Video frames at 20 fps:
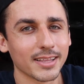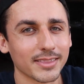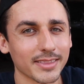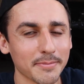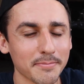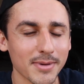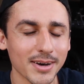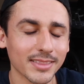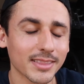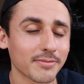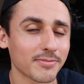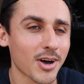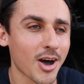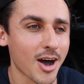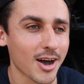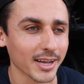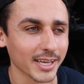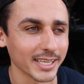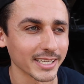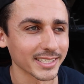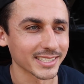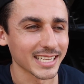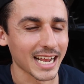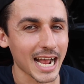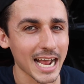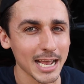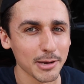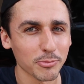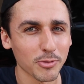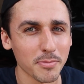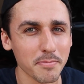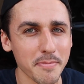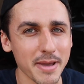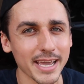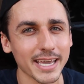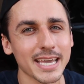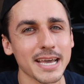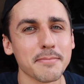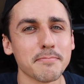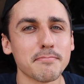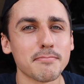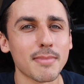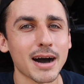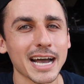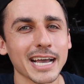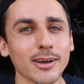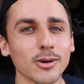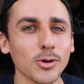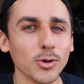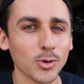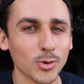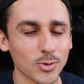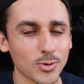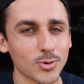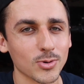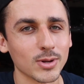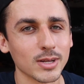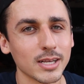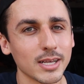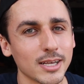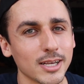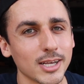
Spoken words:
the month of August, I will make it my goal